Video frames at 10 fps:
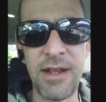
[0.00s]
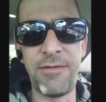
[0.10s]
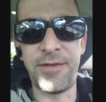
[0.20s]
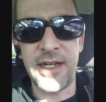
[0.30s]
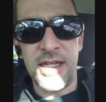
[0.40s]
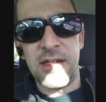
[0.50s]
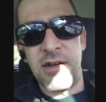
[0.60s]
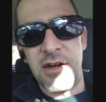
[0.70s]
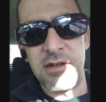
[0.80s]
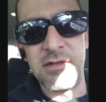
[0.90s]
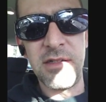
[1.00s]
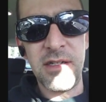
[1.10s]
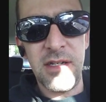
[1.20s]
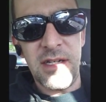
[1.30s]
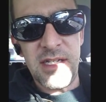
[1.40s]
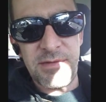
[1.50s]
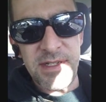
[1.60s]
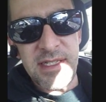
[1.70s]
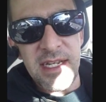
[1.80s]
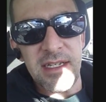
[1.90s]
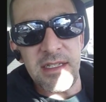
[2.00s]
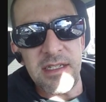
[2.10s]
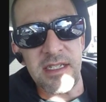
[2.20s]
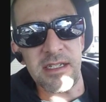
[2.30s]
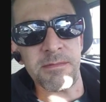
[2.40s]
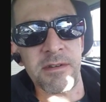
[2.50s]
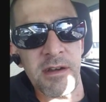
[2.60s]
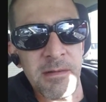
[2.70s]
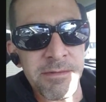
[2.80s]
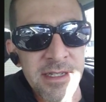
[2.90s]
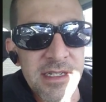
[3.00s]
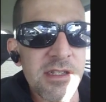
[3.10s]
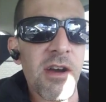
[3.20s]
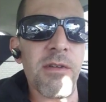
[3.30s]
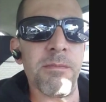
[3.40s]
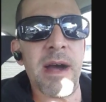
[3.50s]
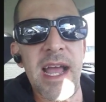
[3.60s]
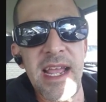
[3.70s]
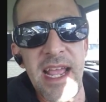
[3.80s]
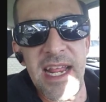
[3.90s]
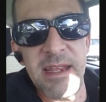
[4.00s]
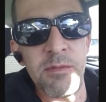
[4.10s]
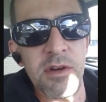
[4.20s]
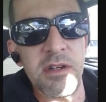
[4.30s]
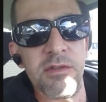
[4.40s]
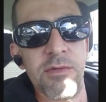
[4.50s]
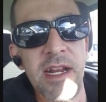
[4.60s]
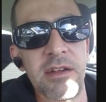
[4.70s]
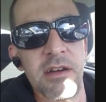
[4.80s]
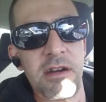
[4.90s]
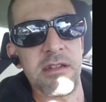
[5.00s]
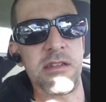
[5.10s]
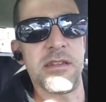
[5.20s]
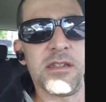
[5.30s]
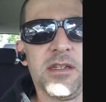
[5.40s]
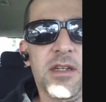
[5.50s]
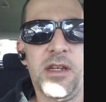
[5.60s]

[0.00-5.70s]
red fucking car? It's ridiculous. ZIPCAR, please don't buy any more red cars.